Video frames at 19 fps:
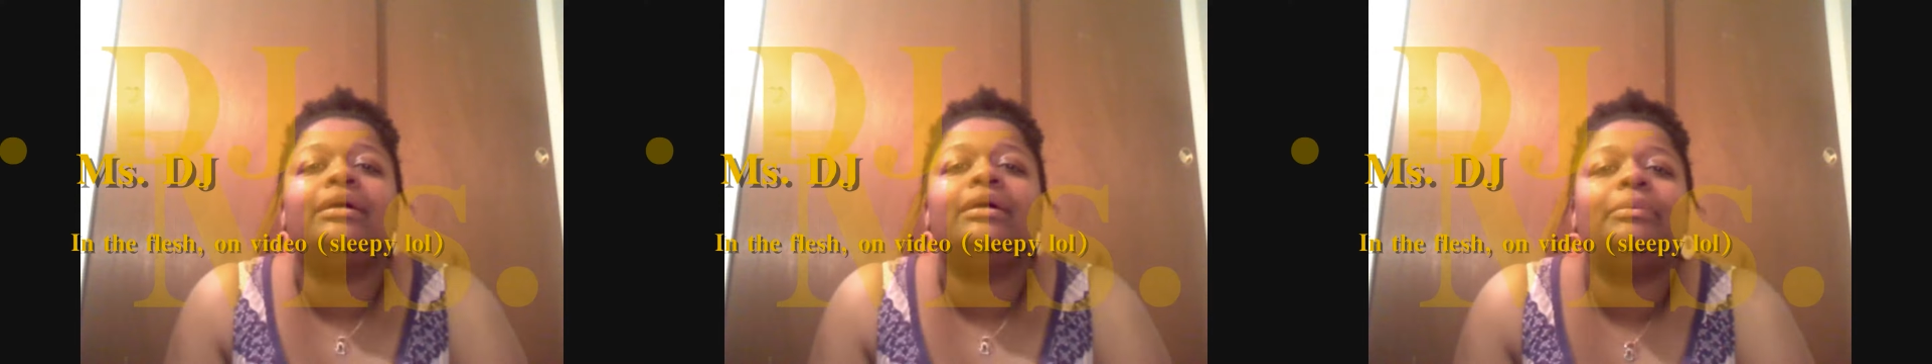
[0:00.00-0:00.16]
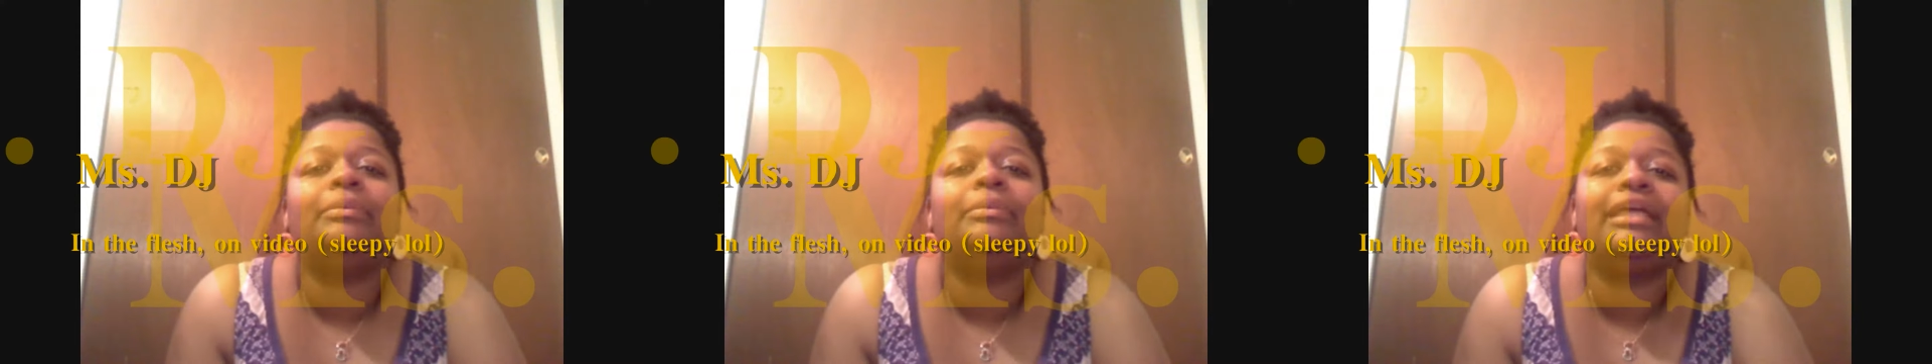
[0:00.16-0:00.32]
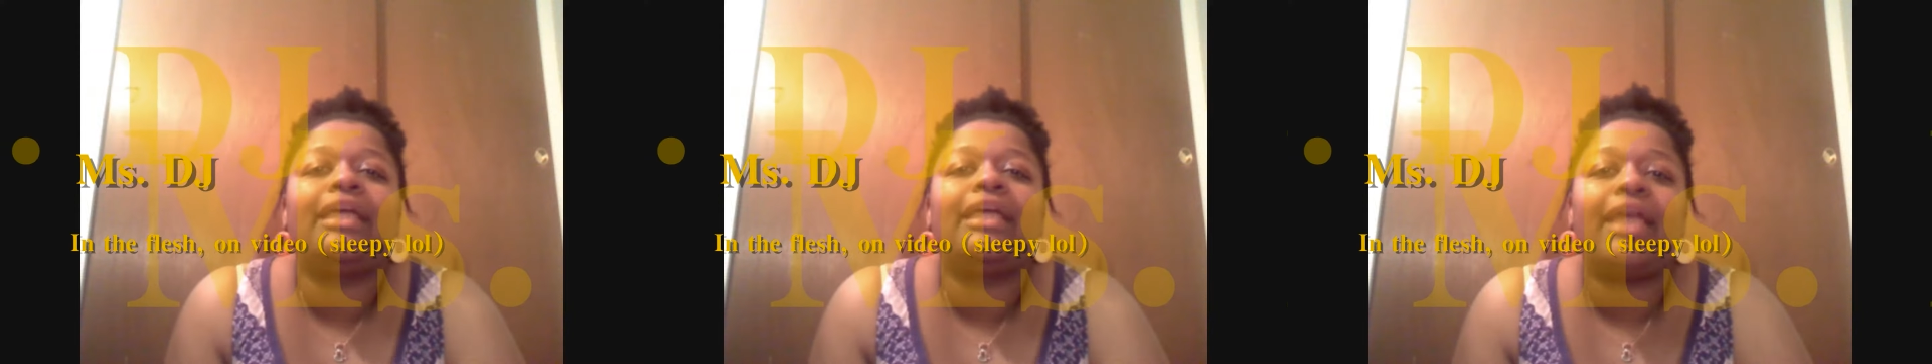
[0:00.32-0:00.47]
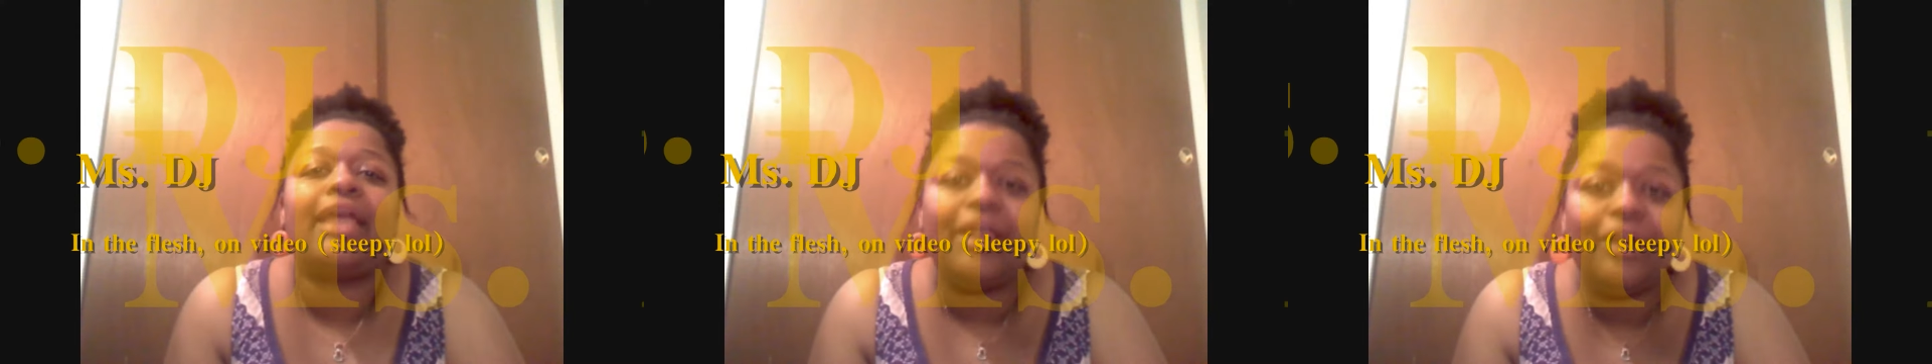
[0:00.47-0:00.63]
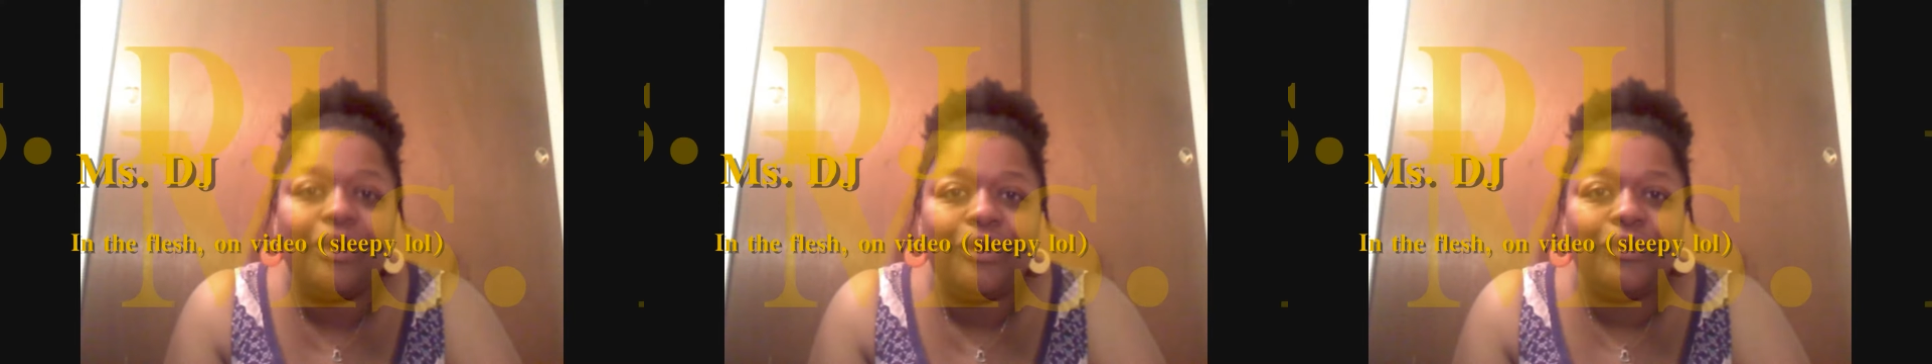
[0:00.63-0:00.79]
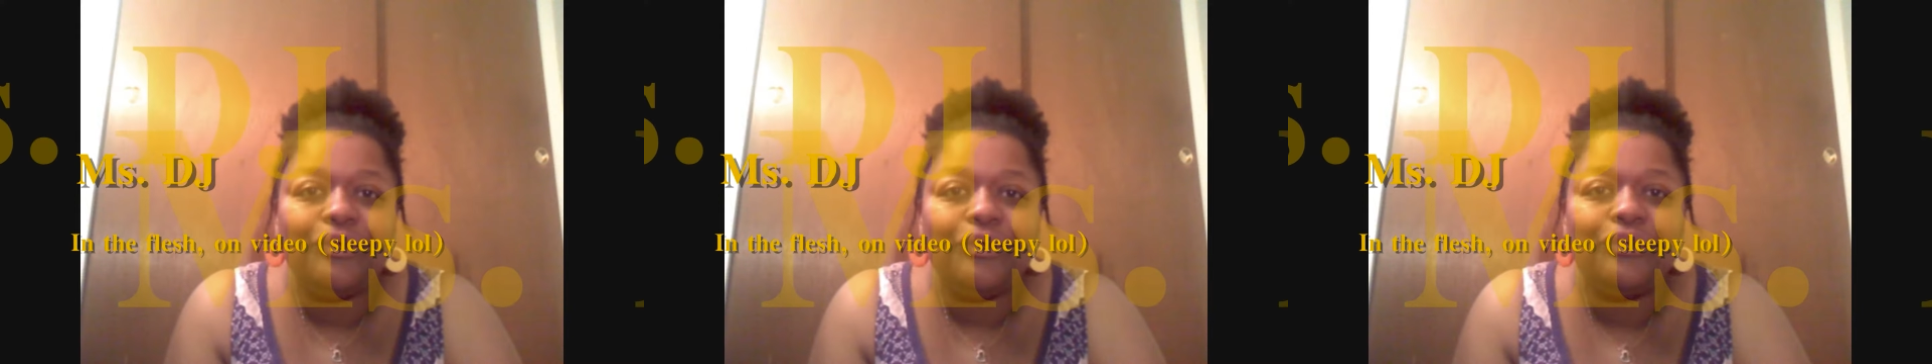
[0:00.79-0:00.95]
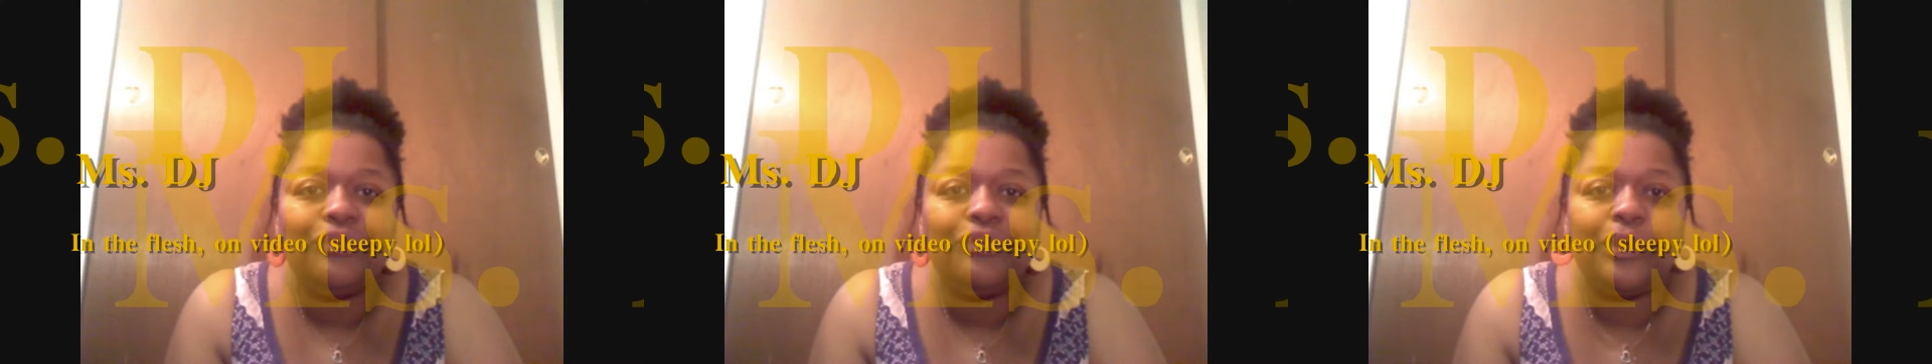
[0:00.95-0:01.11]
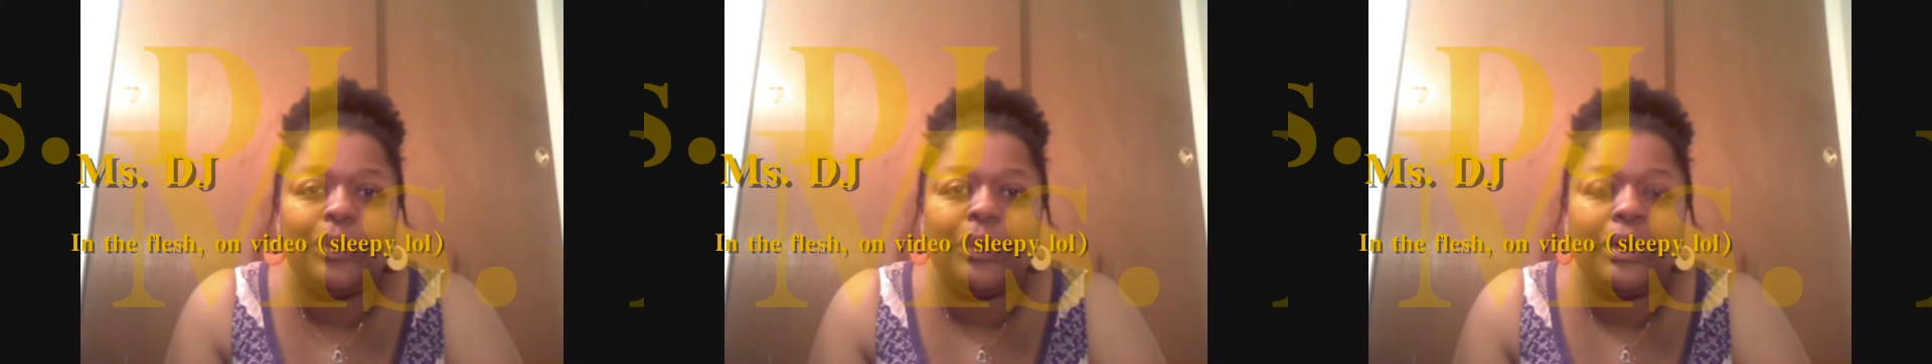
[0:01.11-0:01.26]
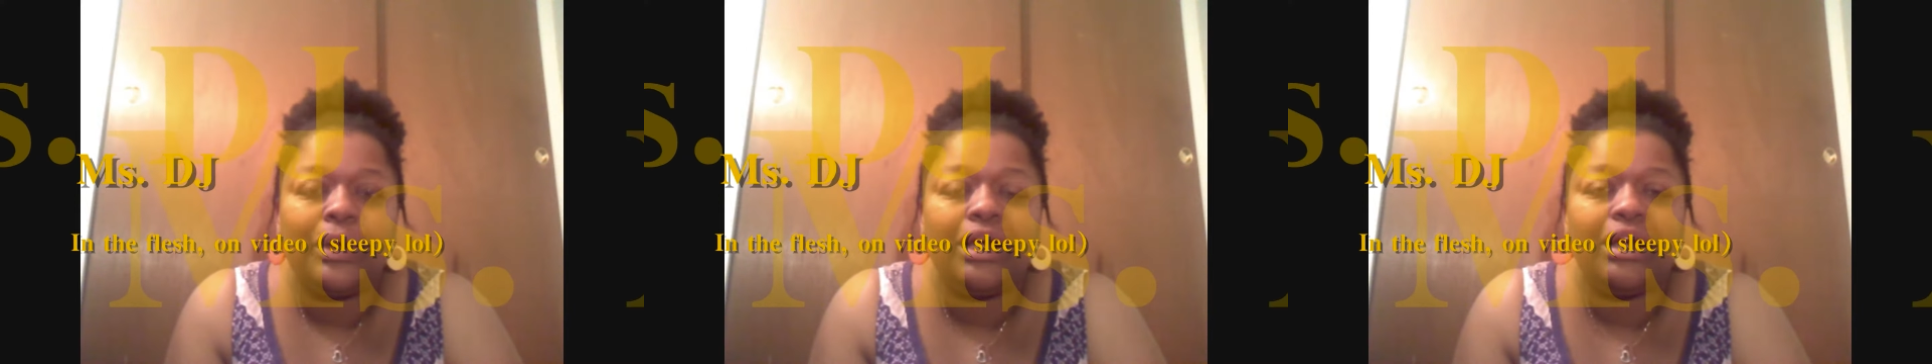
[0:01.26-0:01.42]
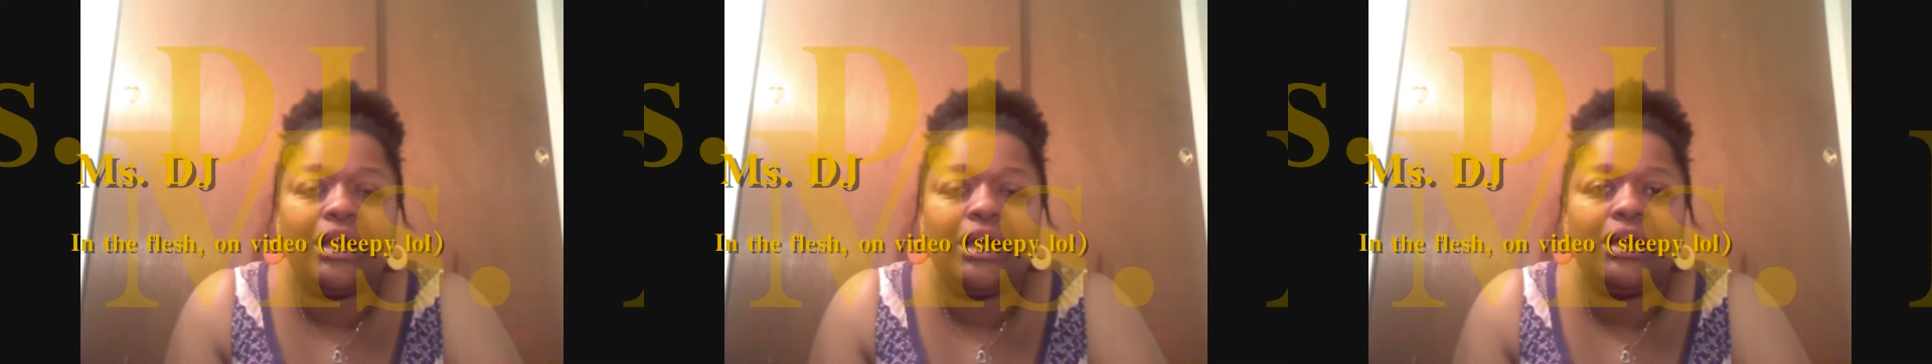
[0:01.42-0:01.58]
piano
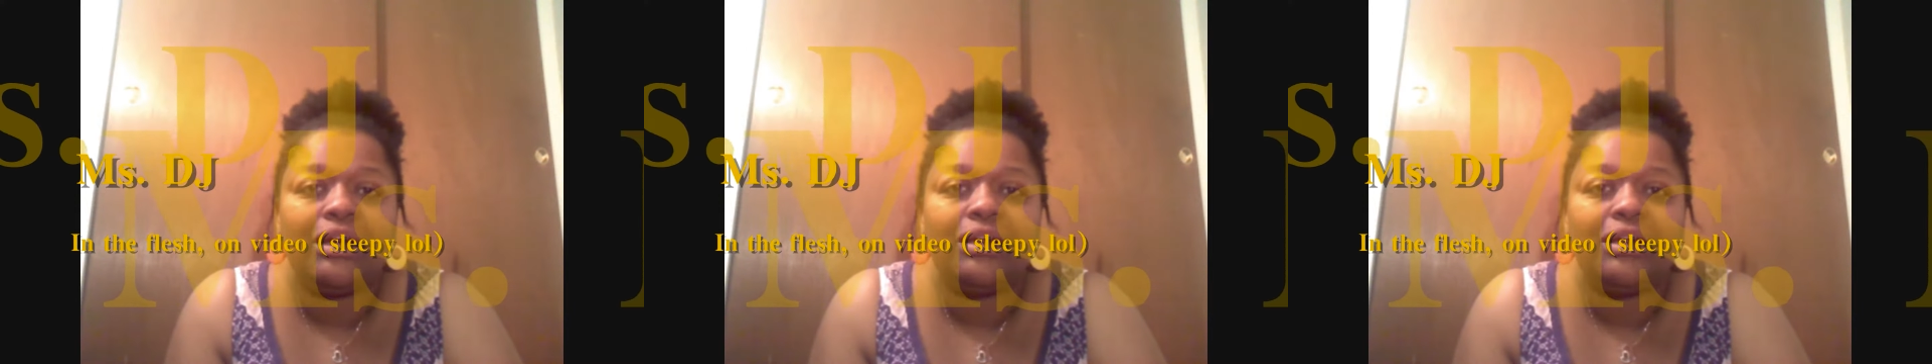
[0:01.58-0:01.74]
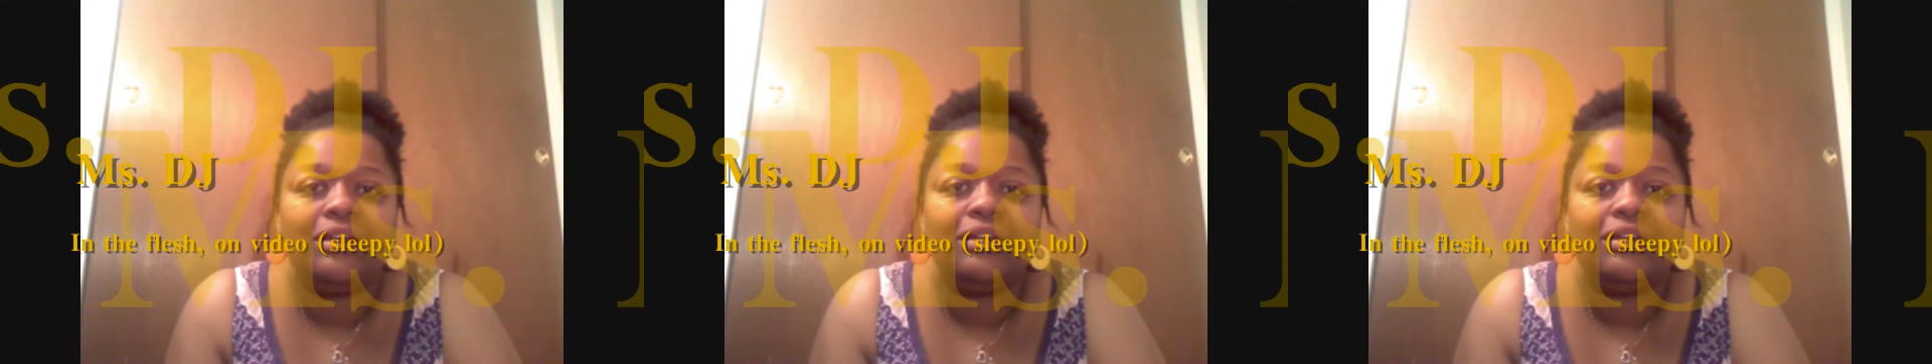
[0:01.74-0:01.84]
for